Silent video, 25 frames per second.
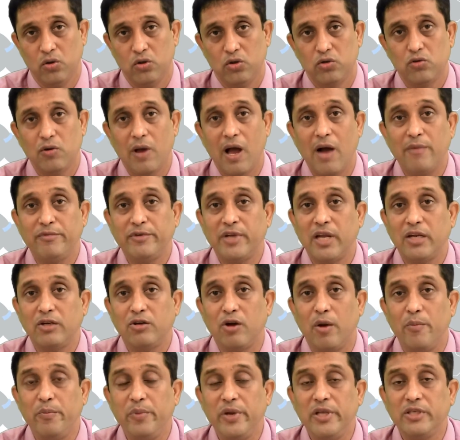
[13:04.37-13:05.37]
So, after
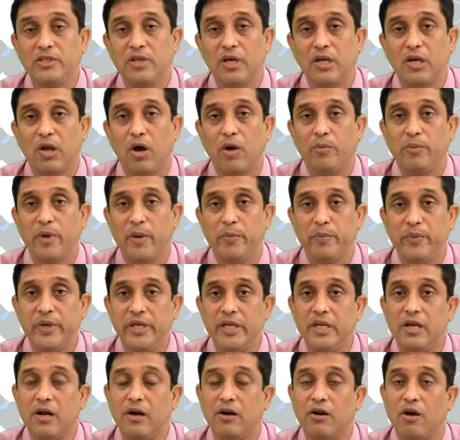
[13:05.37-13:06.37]
completion of a
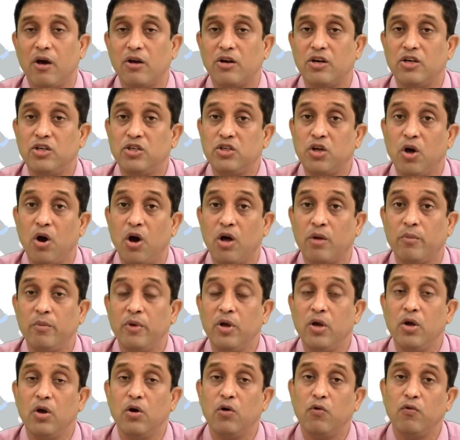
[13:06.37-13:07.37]
period or a term,
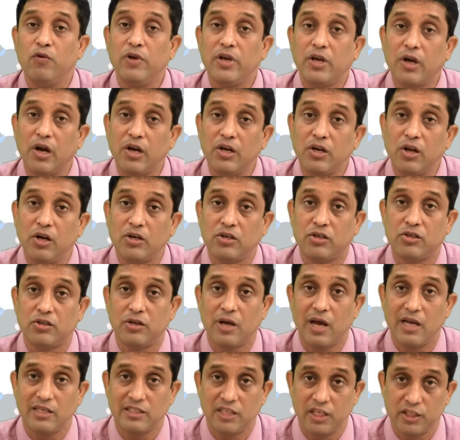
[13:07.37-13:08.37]
we conduct
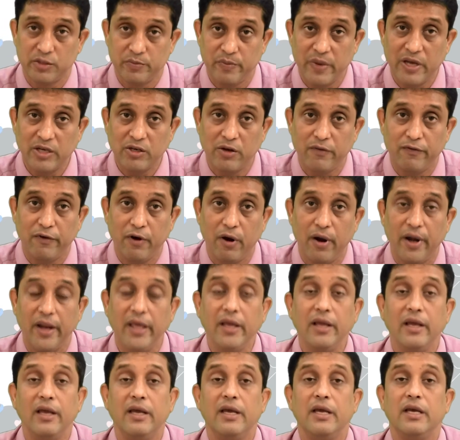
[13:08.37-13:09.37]
assessment of
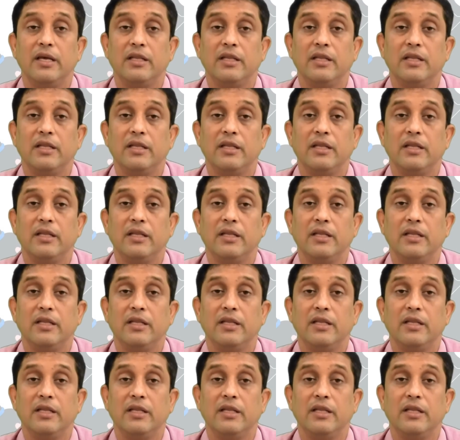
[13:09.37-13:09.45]
learning.